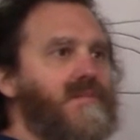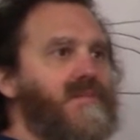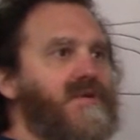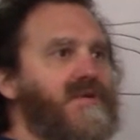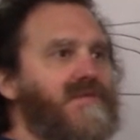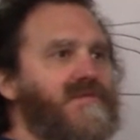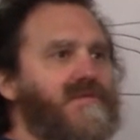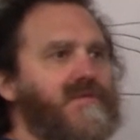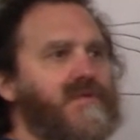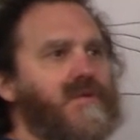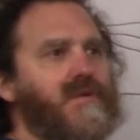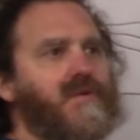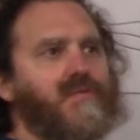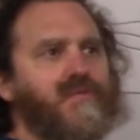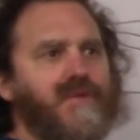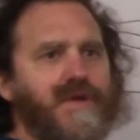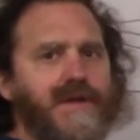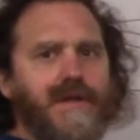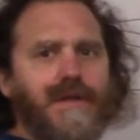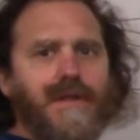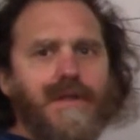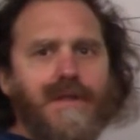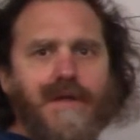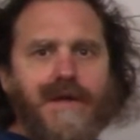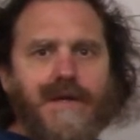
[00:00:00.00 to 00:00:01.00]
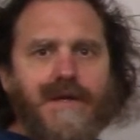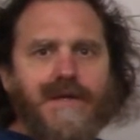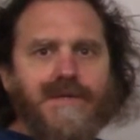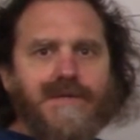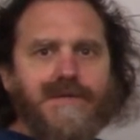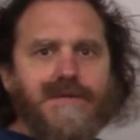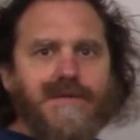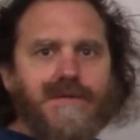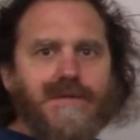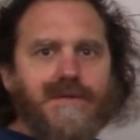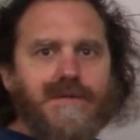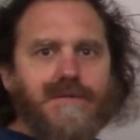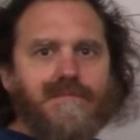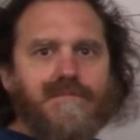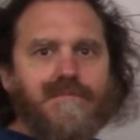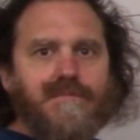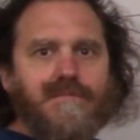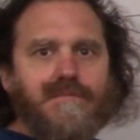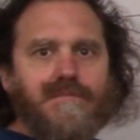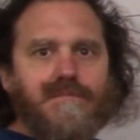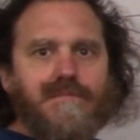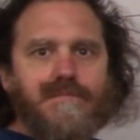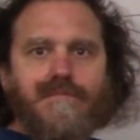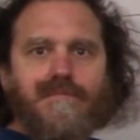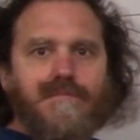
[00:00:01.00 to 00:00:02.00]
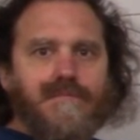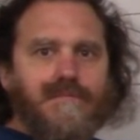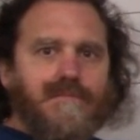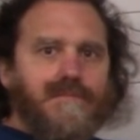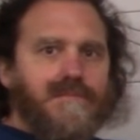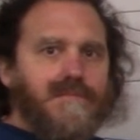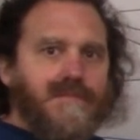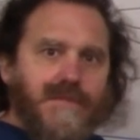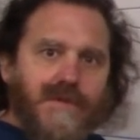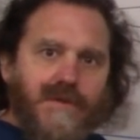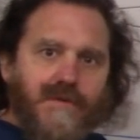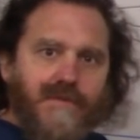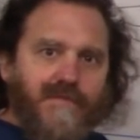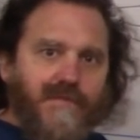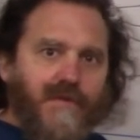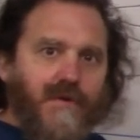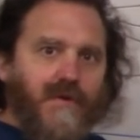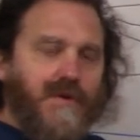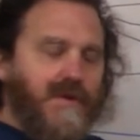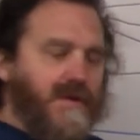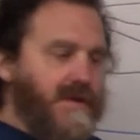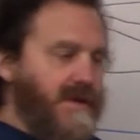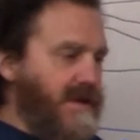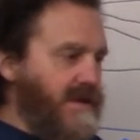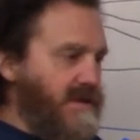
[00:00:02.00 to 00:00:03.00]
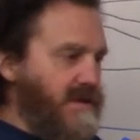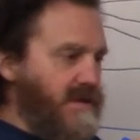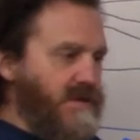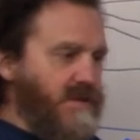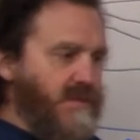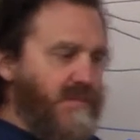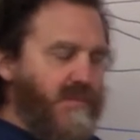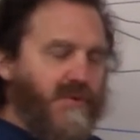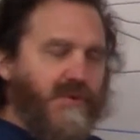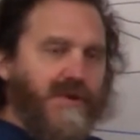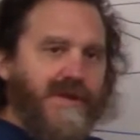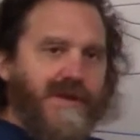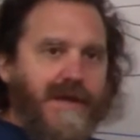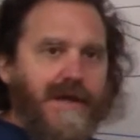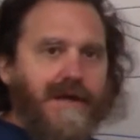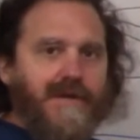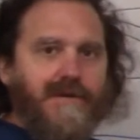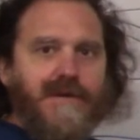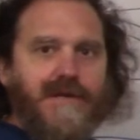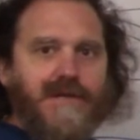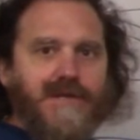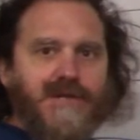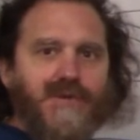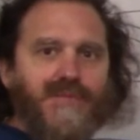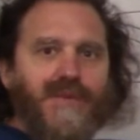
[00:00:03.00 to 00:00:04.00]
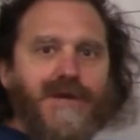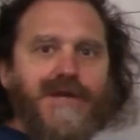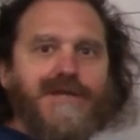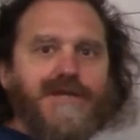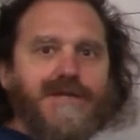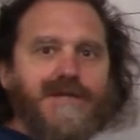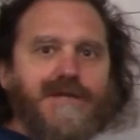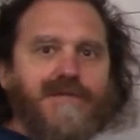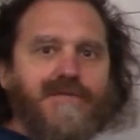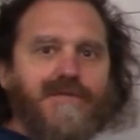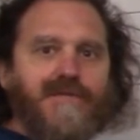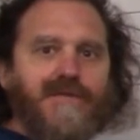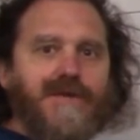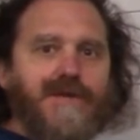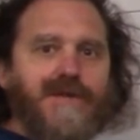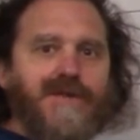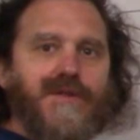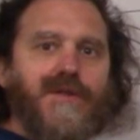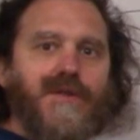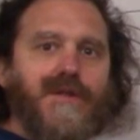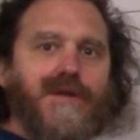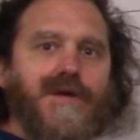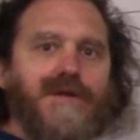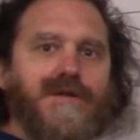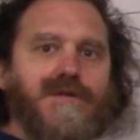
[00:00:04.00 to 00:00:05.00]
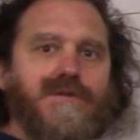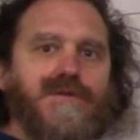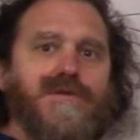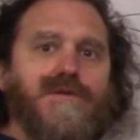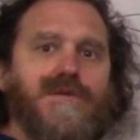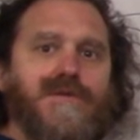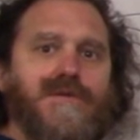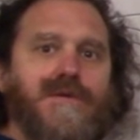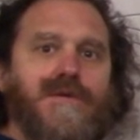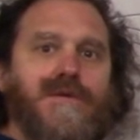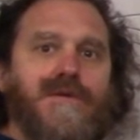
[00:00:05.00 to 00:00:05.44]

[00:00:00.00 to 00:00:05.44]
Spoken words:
But for a real lens, the focal length is a point out in space in front of the lens.